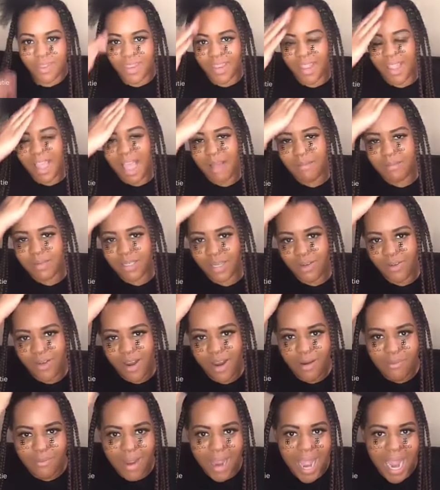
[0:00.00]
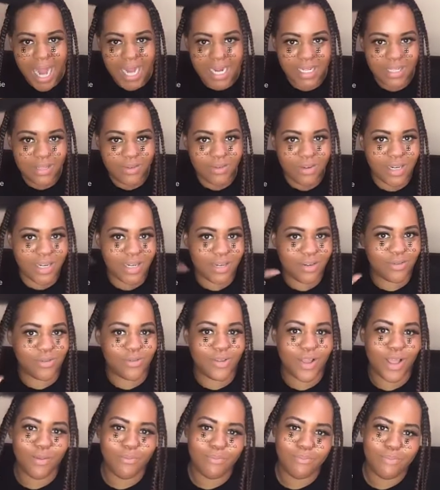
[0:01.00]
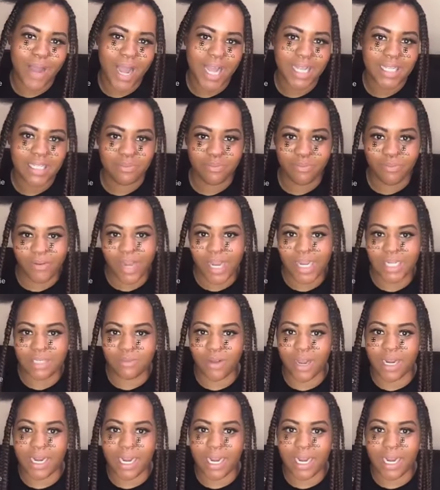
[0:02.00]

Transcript: I'm showing everybody how to do a little box braids while they're